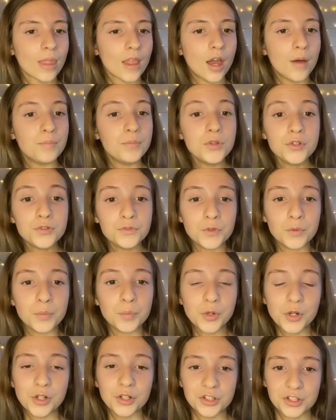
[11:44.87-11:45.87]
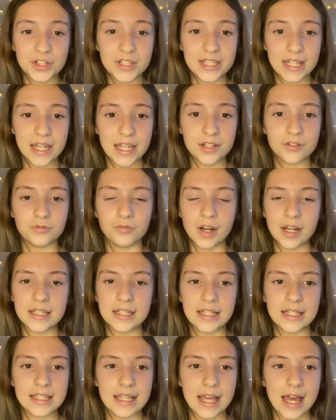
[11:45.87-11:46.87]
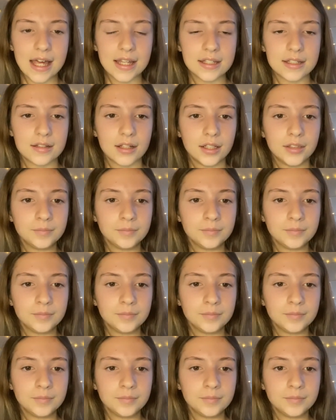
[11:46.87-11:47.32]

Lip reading: A beautiful book, she said, raising his hat.